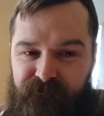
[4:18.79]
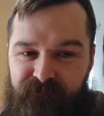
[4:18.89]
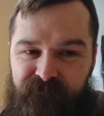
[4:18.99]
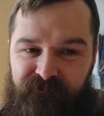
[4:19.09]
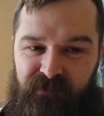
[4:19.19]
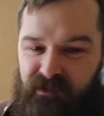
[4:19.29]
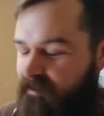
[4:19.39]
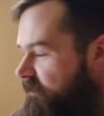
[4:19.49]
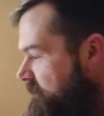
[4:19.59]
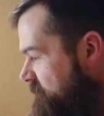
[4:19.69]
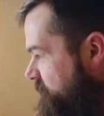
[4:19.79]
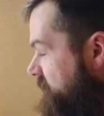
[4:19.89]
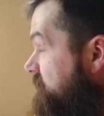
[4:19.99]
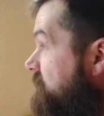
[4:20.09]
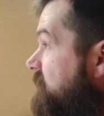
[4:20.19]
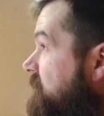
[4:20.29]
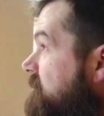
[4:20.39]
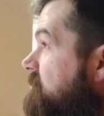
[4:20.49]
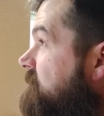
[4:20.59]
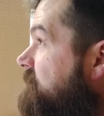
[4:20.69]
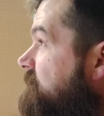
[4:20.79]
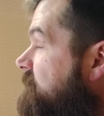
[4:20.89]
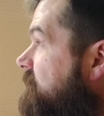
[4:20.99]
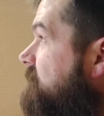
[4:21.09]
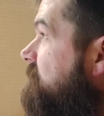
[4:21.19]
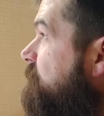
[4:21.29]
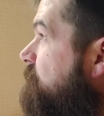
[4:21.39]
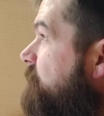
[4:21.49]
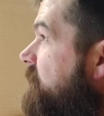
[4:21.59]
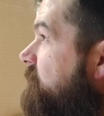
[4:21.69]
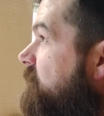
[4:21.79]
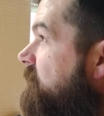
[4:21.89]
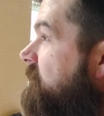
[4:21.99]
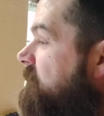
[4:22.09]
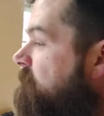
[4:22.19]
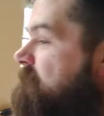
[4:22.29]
I'm about to dig into this pegboard.